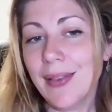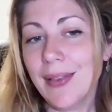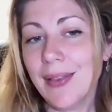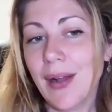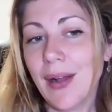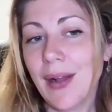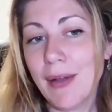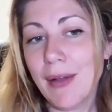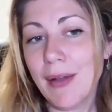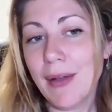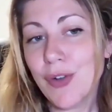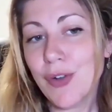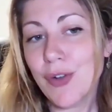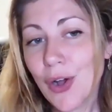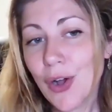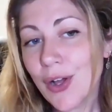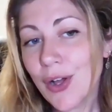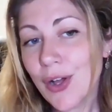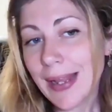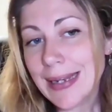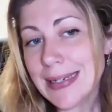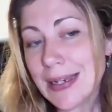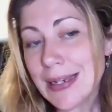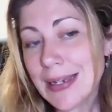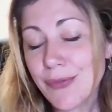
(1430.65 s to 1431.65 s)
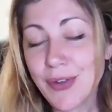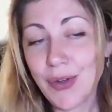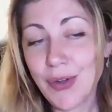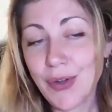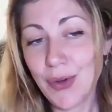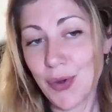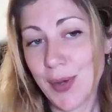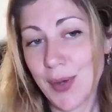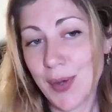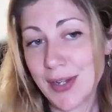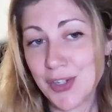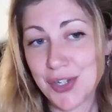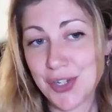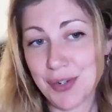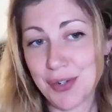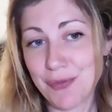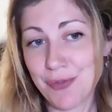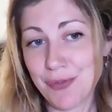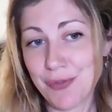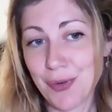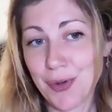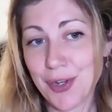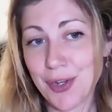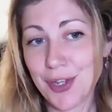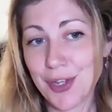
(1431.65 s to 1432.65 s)
I've got a difficult question
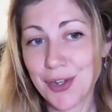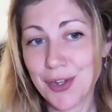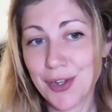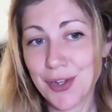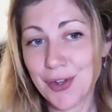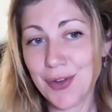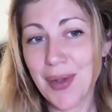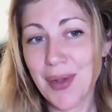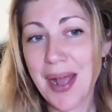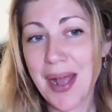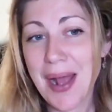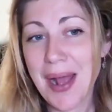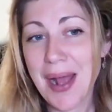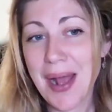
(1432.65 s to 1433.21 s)
for you,